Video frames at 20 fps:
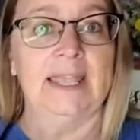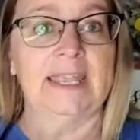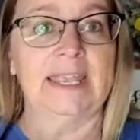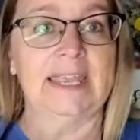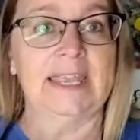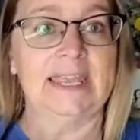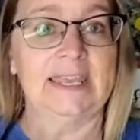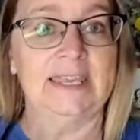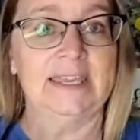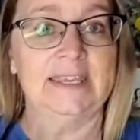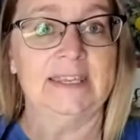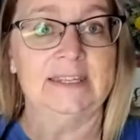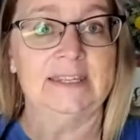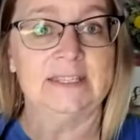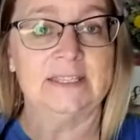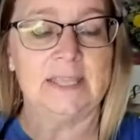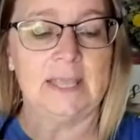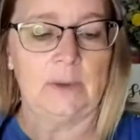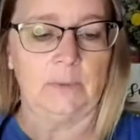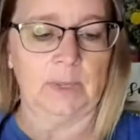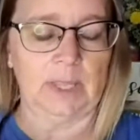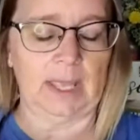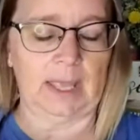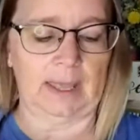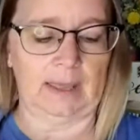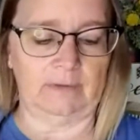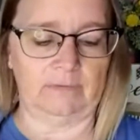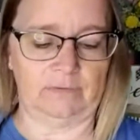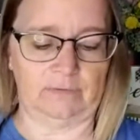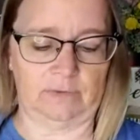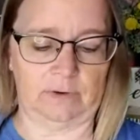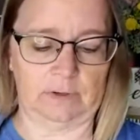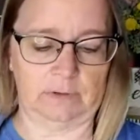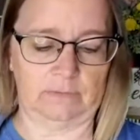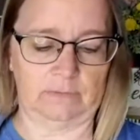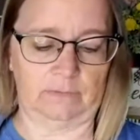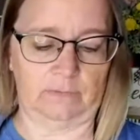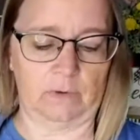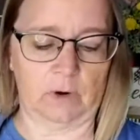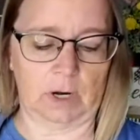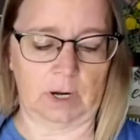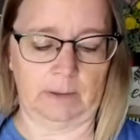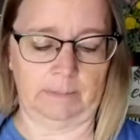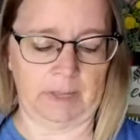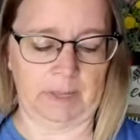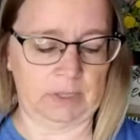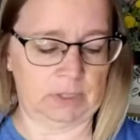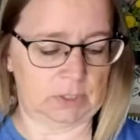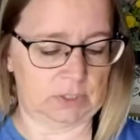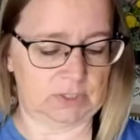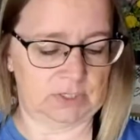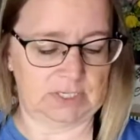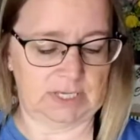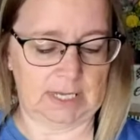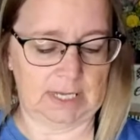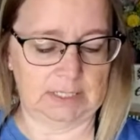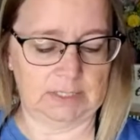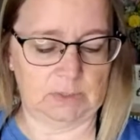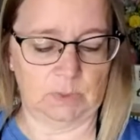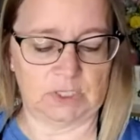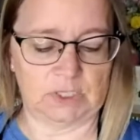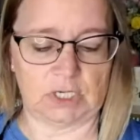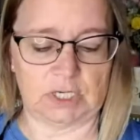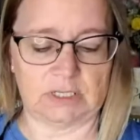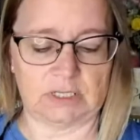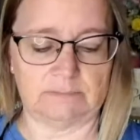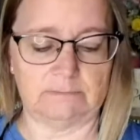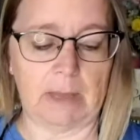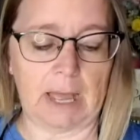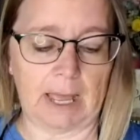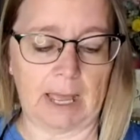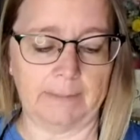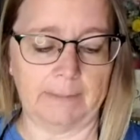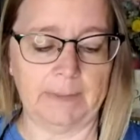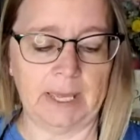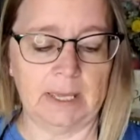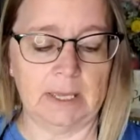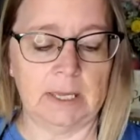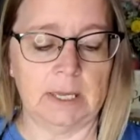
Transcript: is that we have for our mother set, which is mom,